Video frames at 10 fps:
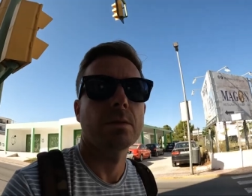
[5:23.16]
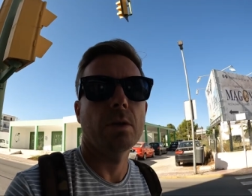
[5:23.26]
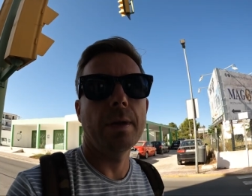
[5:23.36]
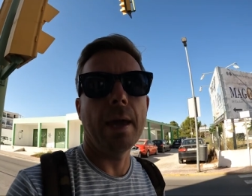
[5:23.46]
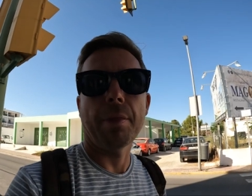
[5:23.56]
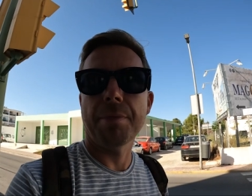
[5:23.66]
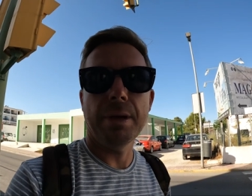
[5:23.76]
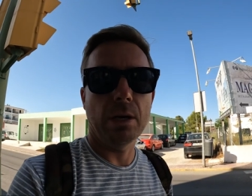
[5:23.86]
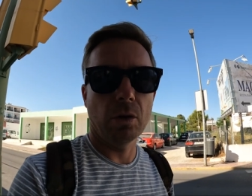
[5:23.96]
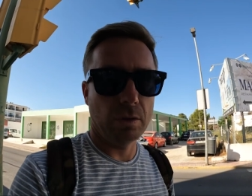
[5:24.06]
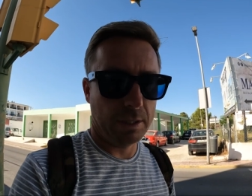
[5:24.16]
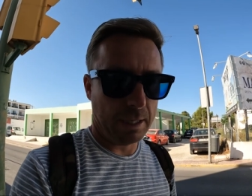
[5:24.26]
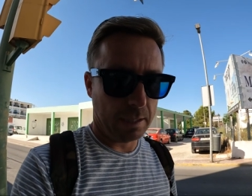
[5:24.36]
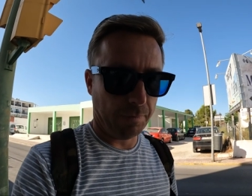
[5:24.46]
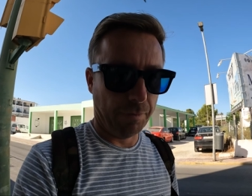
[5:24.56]
So yeah, 3
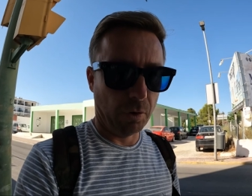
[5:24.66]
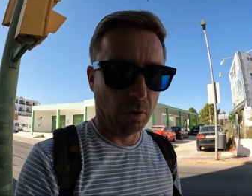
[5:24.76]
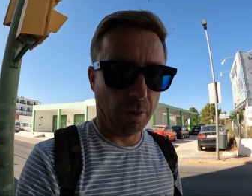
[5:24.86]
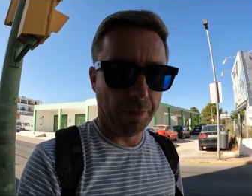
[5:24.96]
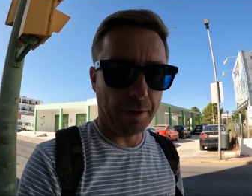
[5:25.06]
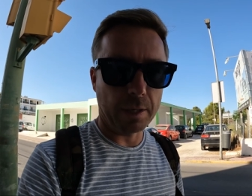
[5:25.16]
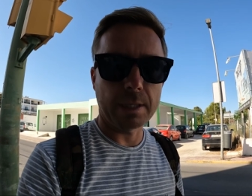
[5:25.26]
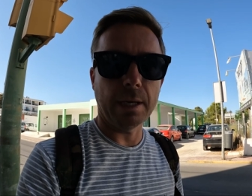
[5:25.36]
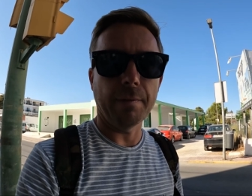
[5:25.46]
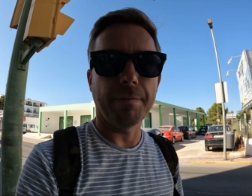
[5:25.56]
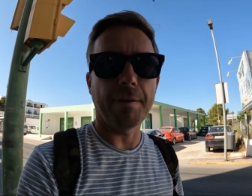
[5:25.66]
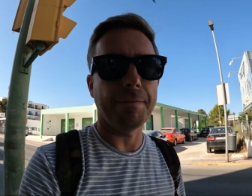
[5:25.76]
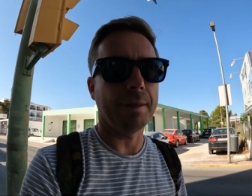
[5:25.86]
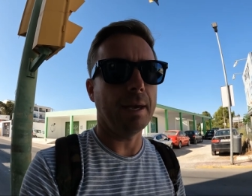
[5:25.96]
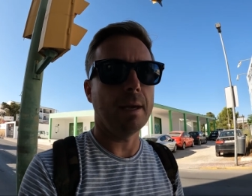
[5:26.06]
courses for
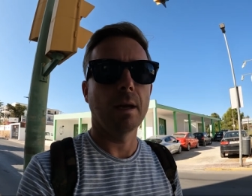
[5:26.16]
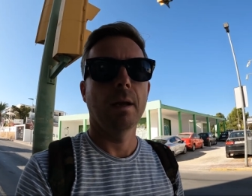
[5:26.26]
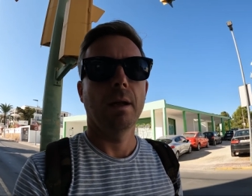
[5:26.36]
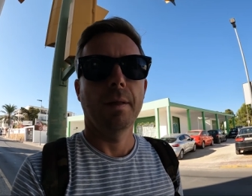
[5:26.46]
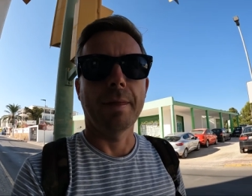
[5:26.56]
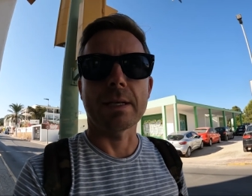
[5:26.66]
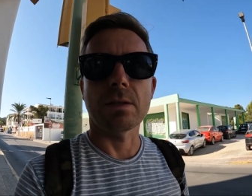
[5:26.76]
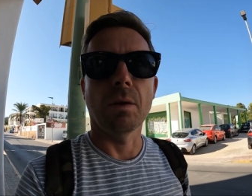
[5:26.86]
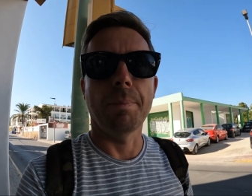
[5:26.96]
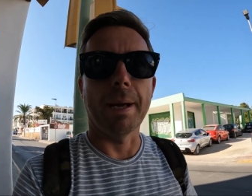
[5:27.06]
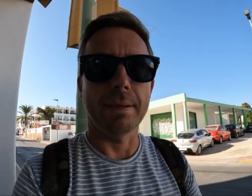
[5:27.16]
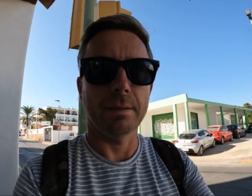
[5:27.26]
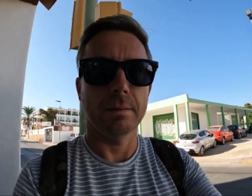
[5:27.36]
$13.50, that's not bad.